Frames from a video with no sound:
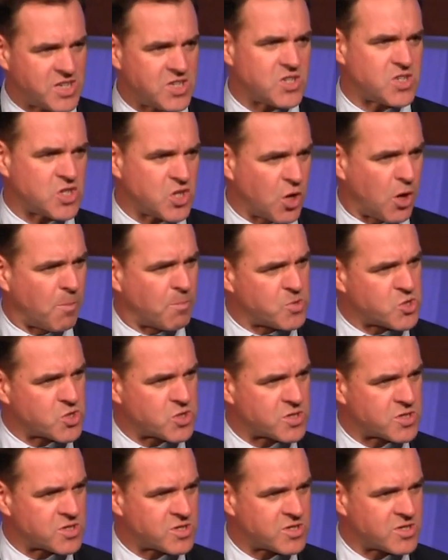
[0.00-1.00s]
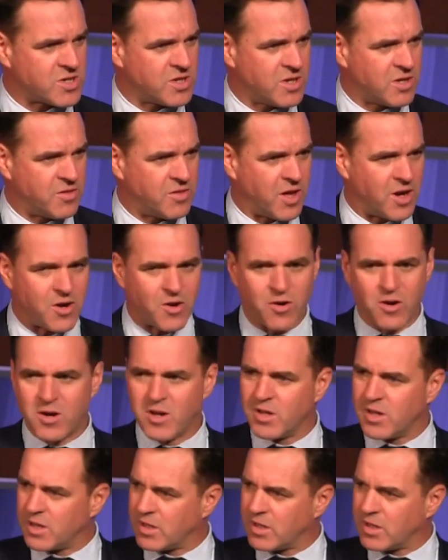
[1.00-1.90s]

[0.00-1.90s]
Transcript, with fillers: easy options that are